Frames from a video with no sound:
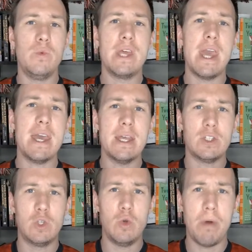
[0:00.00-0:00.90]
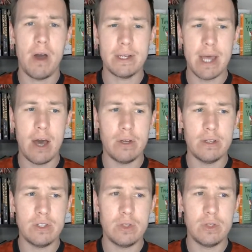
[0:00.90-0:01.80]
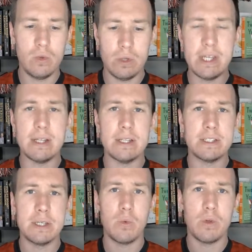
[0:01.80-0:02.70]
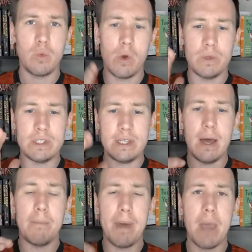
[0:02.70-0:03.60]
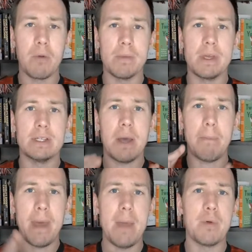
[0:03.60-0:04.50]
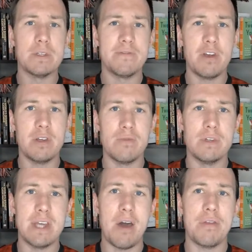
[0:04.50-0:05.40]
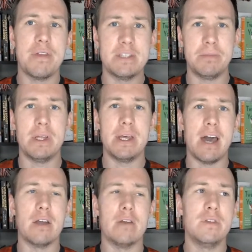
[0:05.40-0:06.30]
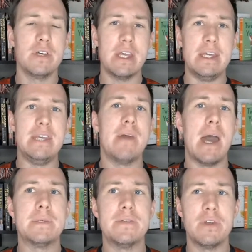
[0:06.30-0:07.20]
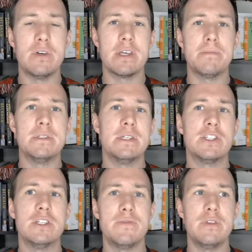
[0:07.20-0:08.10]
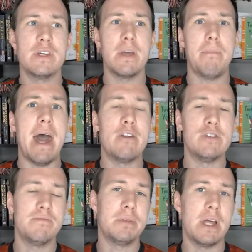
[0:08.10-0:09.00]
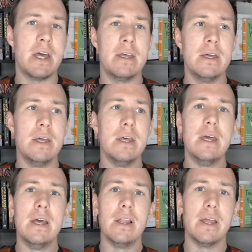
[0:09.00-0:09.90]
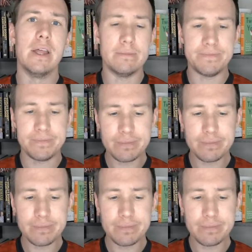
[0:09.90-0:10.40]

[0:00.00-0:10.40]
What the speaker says: can't get too bogged down and too legalistic with what we see on paper, because on paper is very different to how things play out. If you look at heat maps, if you look at positions, if you look at patterns of play, like